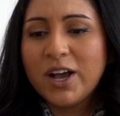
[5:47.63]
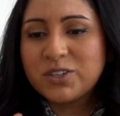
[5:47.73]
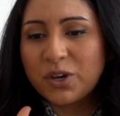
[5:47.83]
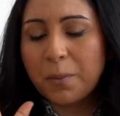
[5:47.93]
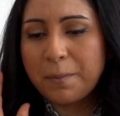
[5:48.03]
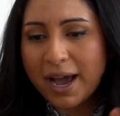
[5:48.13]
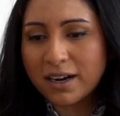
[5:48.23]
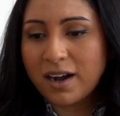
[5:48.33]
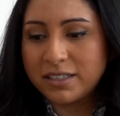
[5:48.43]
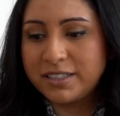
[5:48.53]
So
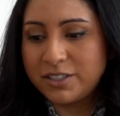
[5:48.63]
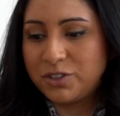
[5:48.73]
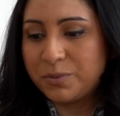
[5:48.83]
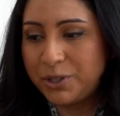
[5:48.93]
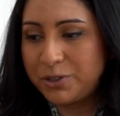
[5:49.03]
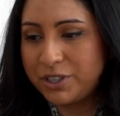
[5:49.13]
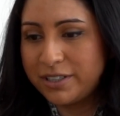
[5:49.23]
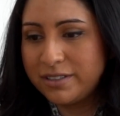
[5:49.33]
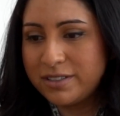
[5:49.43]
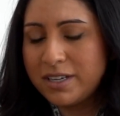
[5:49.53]
back on
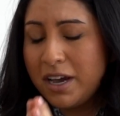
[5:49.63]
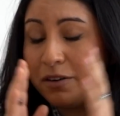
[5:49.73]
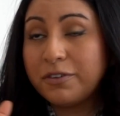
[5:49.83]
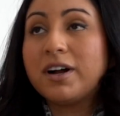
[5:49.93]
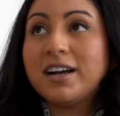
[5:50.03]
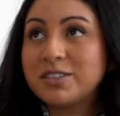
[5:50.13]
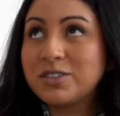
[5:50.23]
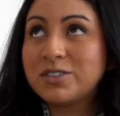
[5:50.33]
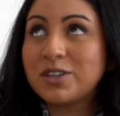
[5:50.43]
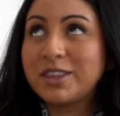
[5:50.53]
distributions, for
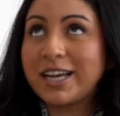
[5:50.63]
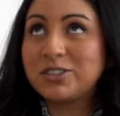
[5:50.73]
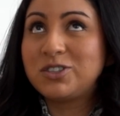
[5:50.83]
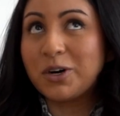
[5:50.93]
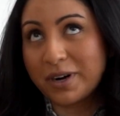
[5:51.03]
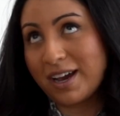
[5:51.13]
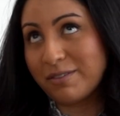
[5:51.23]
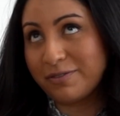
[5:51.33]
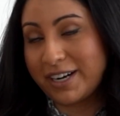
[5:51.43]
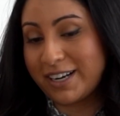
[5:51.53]
us that don't have
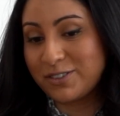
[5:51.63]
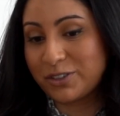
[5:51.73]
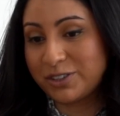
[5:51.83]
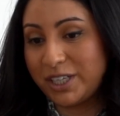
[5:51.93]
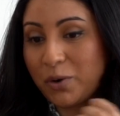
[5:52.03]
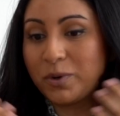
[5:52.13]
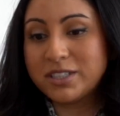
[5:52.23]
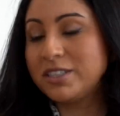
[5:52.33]
a finance degree, what's a